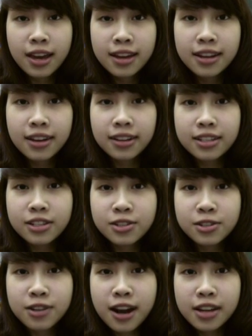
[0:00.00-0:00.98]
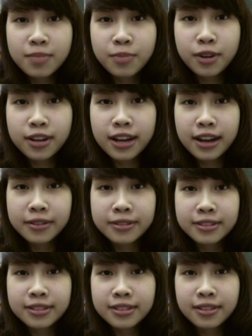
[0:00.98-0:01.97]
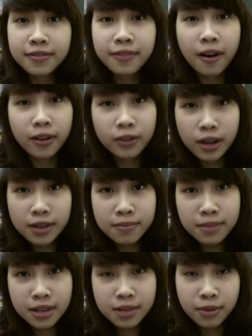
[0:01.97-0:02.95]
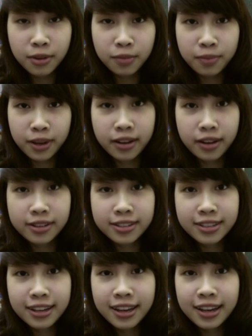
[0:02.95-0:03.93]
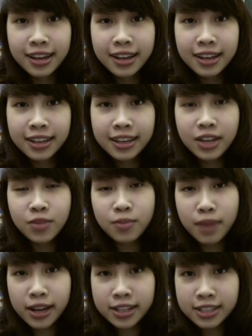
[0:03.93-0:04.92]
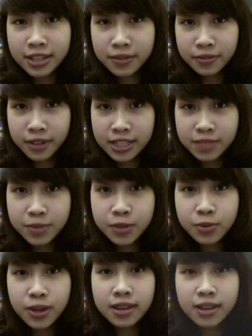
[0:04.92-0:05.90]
Now let's try to pronounce the following minimal pairs. Can you make the difference between